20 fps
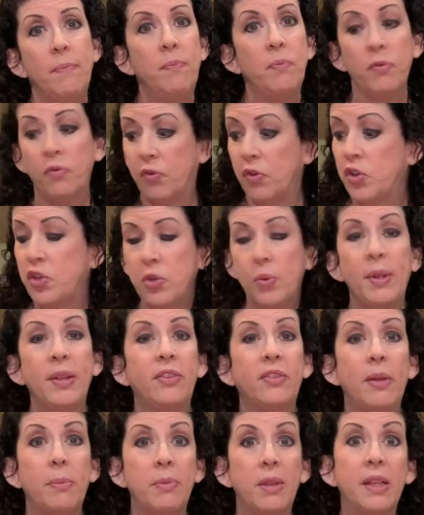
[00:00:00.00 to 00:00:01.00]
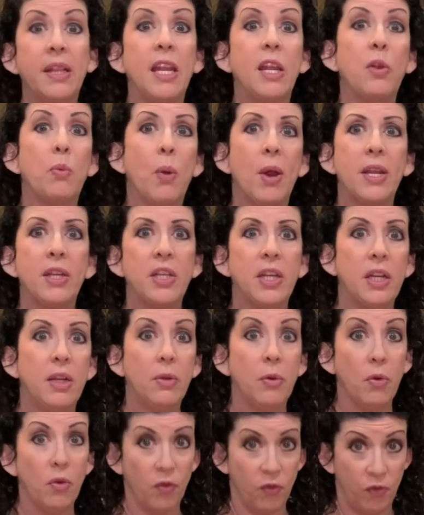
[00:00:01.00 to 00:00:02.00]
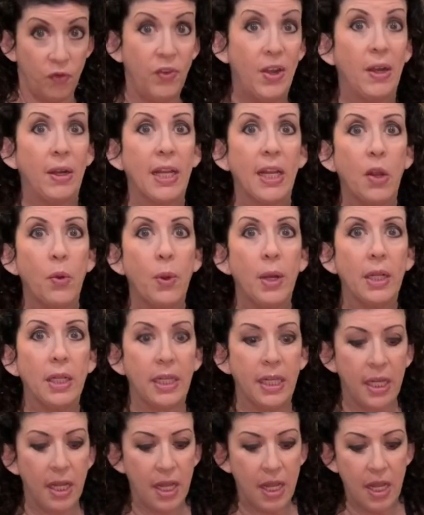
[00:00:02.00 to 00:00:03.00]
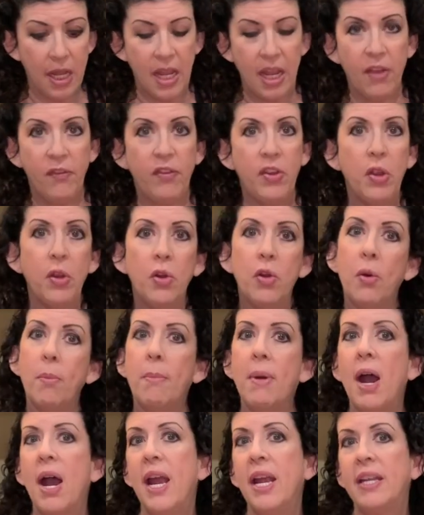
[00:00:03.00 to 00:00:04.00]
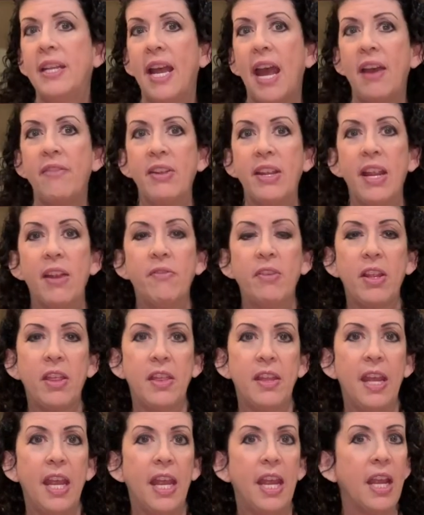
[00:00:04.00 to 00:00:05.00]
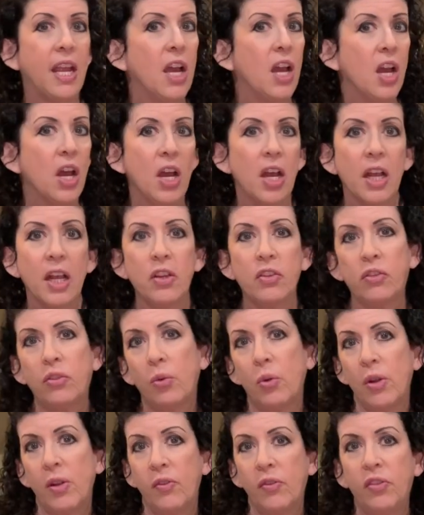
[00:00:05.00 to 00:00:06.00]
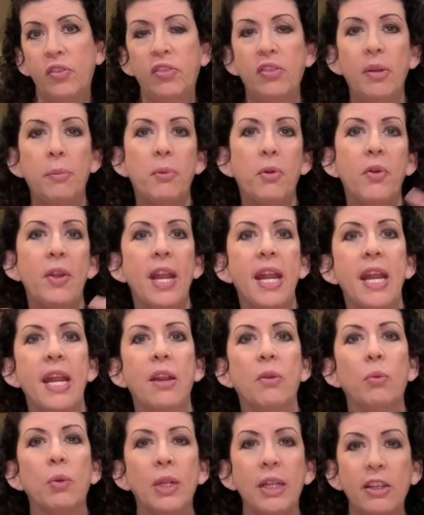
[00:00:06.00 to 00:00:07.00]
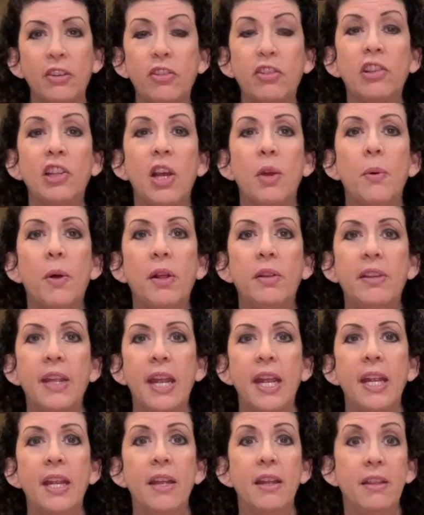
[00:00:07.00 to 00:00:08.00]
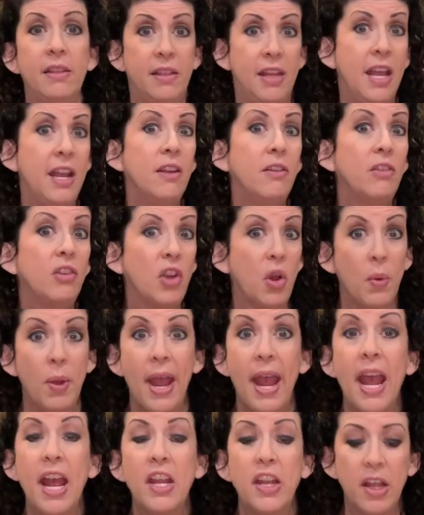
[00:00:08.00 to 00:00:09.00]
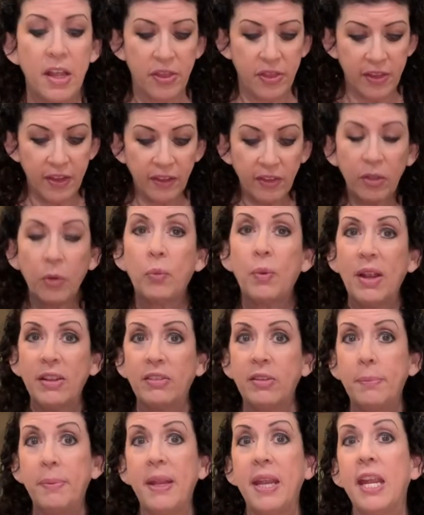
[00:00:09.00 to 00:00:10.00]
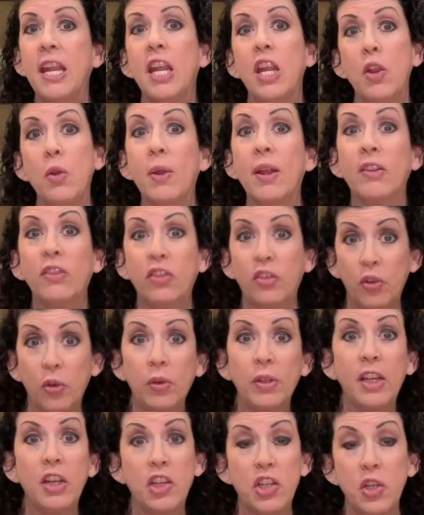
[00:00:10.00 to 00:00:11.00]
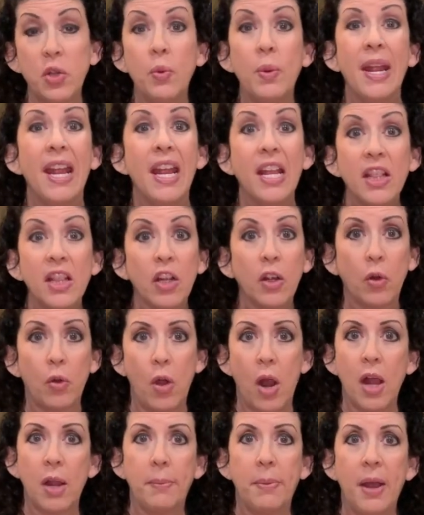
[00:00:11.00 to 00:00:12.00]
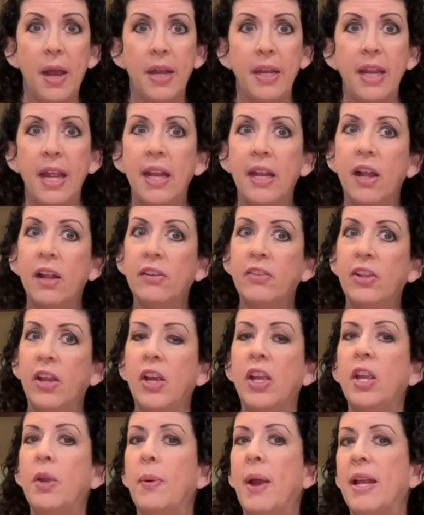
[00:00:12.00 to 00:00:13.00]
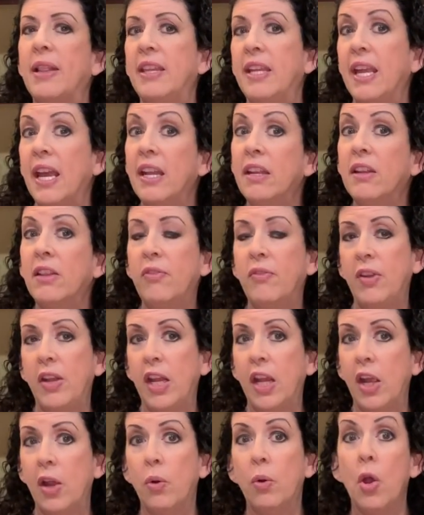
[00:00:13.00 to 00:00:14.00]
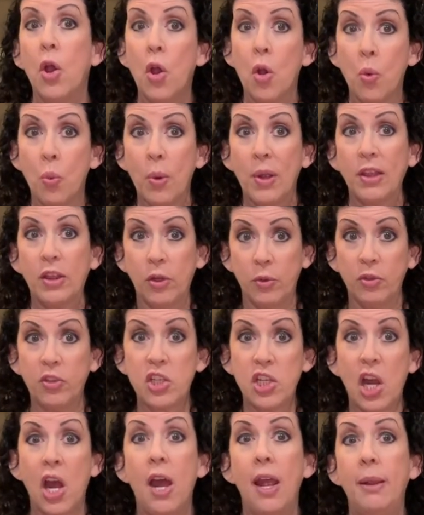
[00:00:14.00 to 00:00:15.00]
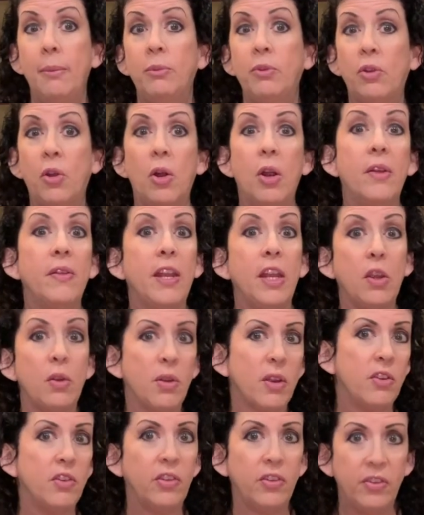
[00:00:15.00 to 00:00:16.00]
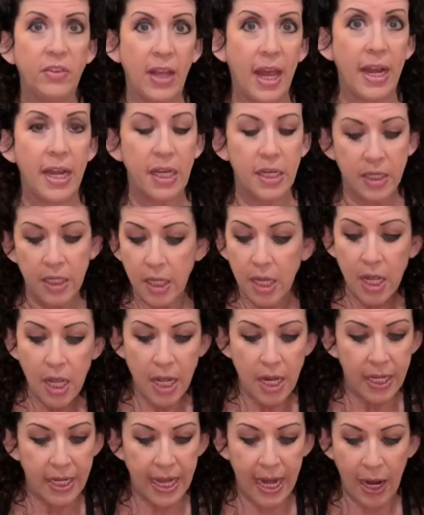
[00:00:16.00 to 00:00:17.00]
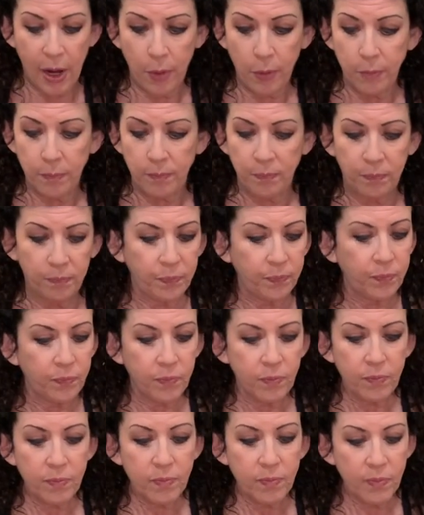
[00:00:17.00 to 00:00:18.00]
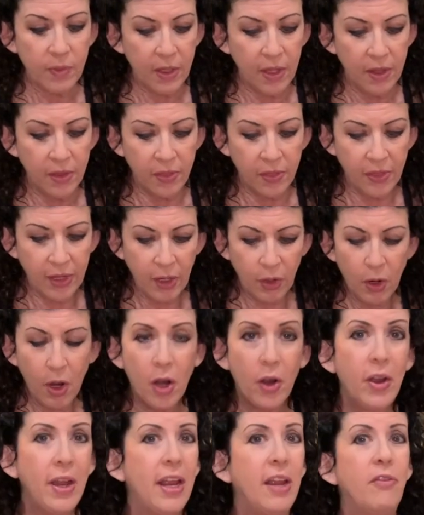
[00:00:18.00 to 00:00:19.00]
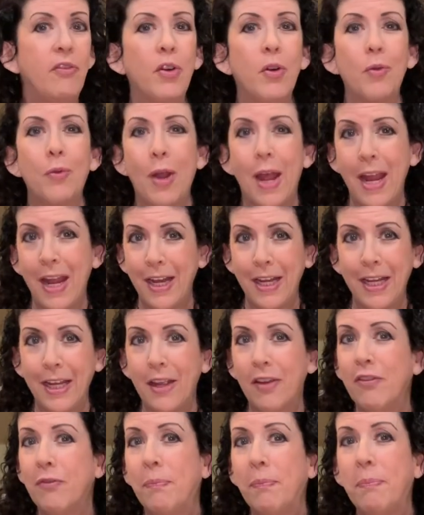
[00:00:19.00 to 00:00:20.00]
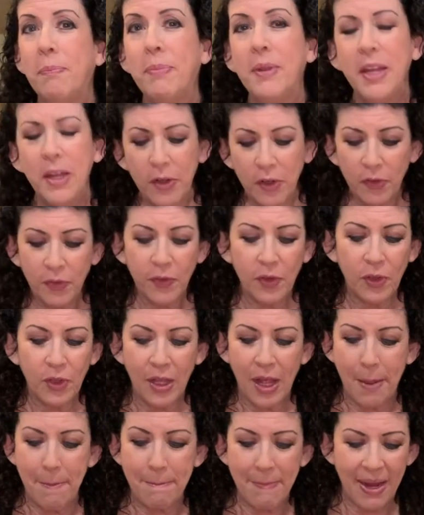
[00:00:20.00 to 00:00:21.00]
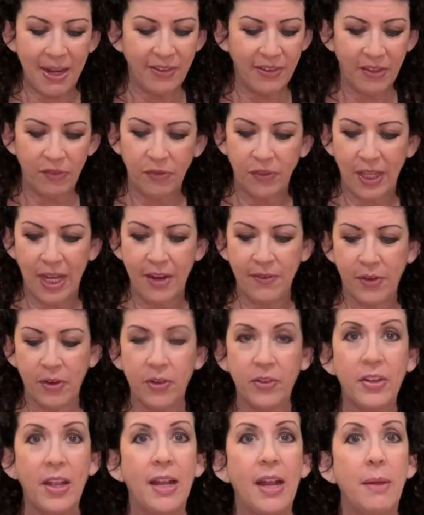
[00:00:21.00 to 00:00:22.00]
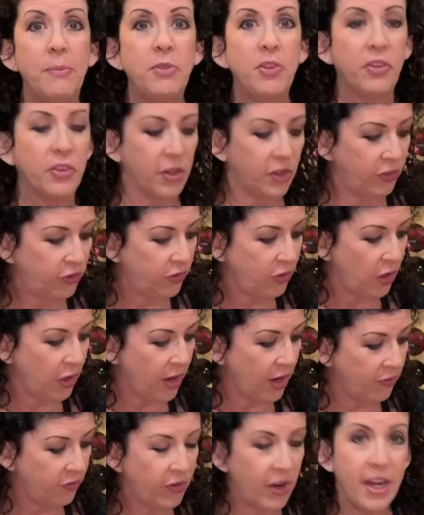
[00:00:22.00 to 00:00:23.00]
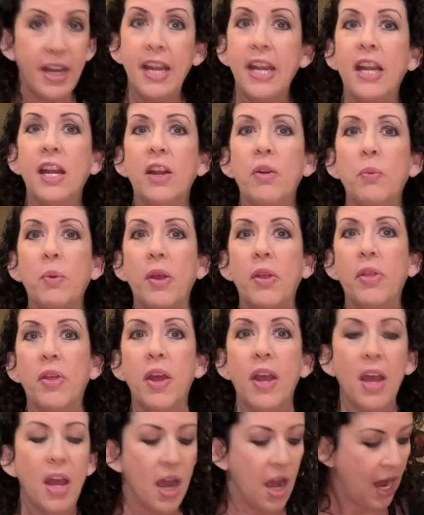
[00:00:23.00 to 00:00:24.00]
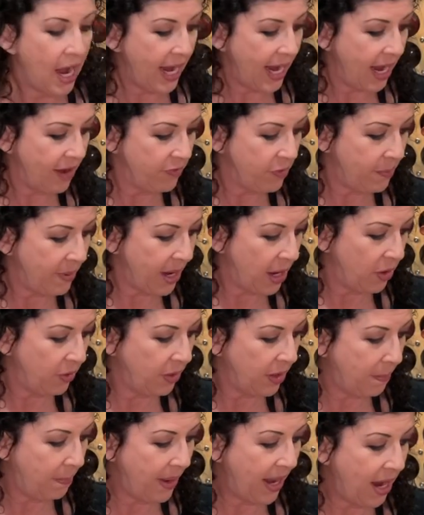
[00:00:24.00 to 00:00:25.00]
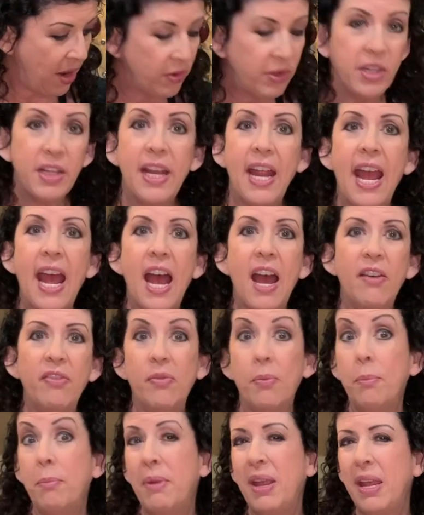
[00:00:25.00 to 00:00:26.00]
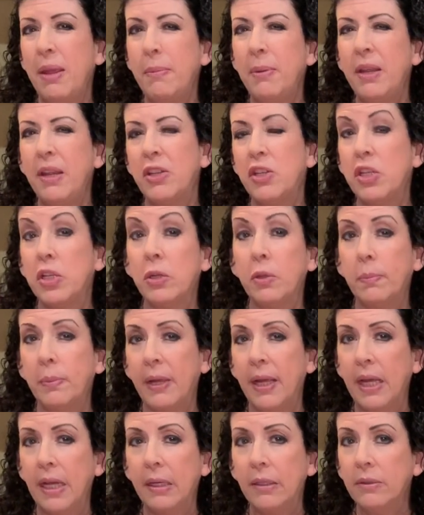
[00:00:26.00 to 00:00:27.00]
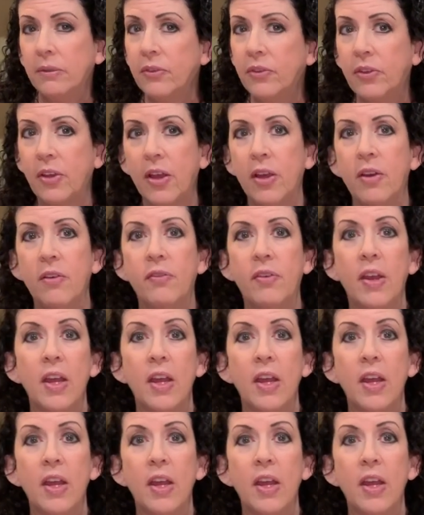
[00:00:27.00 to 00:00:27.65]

for doing something that you want done fairly quickly. If you don't mind having everything sort of simmering really slow all day, then go ahead. This recipe you can certainly do in the crock pot, and I'll tell you at the end of the video what those times are that you can just set it. Now, there are a variety of beautiful, amazing flavors, and I'm just going to start off right here with, I have about 1.5 pounds, maybe 2 pounds of